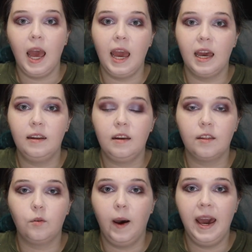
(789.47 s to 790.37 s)
And
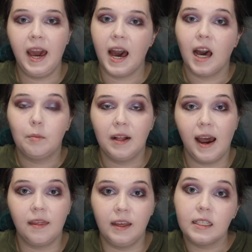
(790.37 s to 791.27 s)
the way I
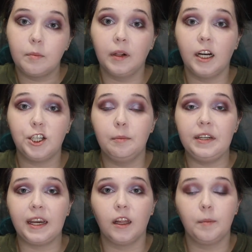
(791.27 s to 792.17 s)
applied this blush in
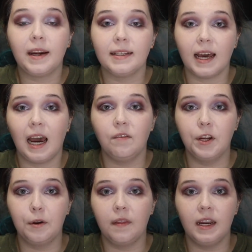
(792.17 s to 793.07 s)
particular, because I have
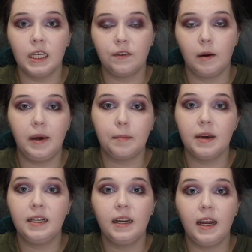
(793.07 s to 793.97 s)
noted that it's very
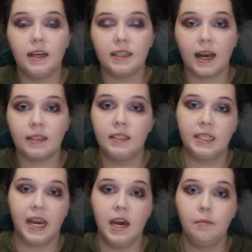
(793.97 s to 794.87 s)
pigmented, is I
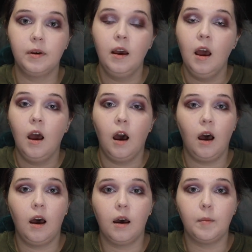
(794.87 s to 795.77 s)
stamp
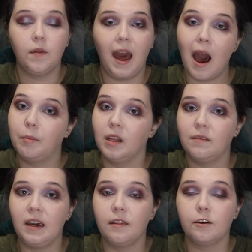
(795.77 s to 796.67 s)
on the apple
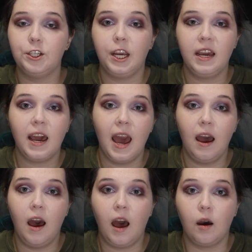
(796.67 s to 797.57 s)
of either cheek
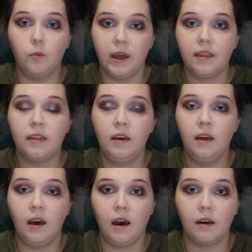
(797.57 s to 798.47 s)
with
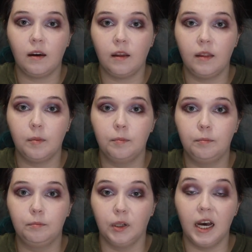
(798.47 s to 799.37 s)
the
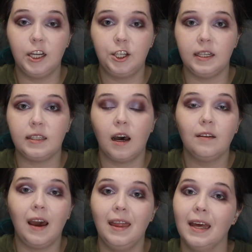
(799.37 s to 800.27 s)
blush
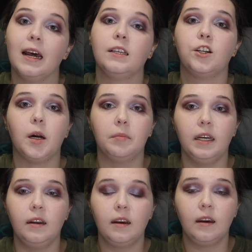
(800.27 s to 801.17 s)
itself, and then I start
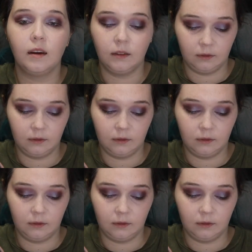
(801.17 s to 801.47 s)
blending.